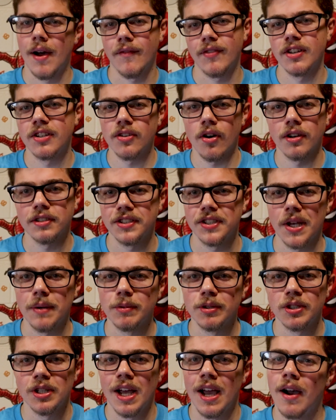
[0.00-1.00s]
having the
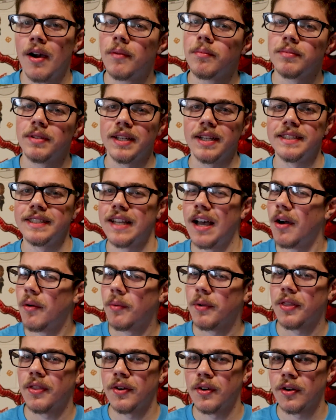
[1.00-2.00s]
Darksaber now plays out
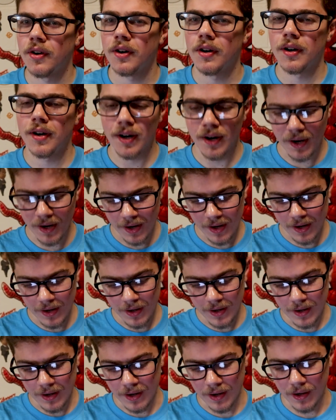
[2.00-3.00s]
with her.
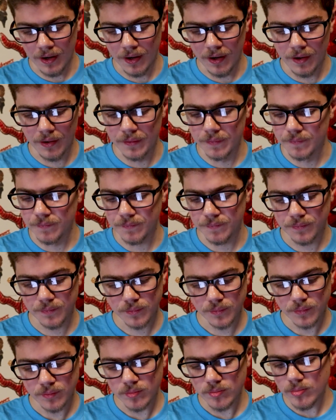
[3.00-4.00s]
And
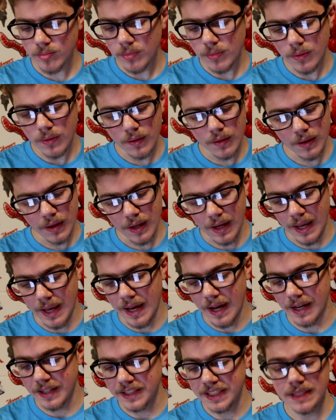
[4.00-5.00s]

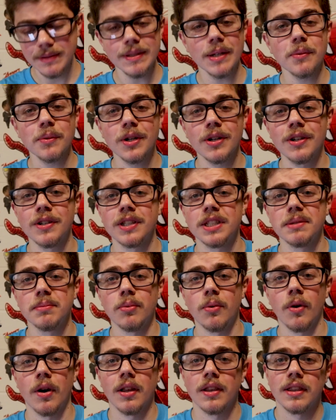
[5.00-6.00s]
it seems like we're going to
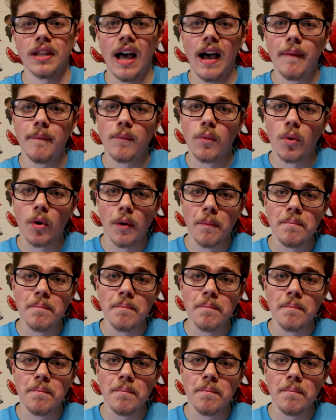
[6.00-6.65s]
explore a lot more